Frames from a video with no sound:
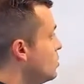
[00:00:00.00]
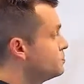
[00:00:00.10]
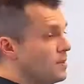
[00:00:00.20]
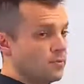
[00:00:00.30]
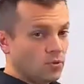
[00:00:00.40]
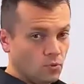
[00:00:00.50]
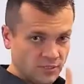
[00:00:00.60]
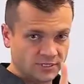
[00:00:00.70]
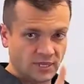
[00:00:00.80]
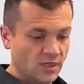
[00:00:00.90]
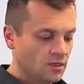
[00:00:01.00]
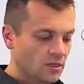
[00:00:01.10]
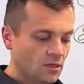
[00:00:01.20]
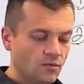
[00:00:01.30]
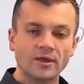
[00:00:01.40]
most people will say,
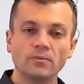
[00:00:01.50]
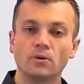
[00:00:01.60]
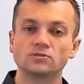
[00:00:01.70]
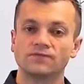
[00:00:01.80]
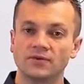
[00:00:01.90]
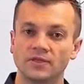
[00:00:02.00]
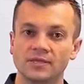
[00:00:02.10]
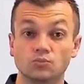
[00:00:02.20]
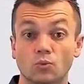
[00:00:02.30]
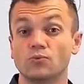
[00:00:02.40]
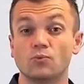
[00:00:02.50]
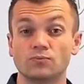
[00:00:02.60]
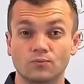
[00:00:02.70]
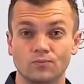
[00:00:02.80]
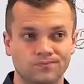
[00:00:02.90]
right, most affiliates,
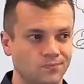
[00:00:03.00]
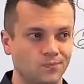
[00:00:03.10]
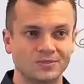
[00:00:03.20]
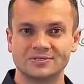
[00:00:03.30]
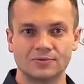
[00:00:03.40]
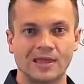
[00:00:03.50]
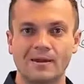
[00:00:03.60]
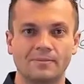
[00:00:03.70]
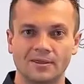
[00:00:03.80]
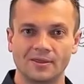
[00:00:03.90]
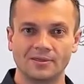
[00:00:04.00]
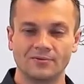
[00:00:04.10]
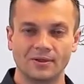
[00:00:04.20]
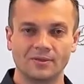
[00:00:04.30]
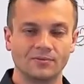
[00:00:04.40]
what's happening?
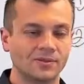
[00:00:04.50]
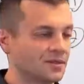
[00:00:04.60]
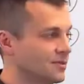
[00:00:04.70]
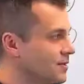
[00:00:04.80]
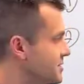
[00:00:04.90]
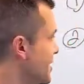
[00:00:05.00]
Well, they'll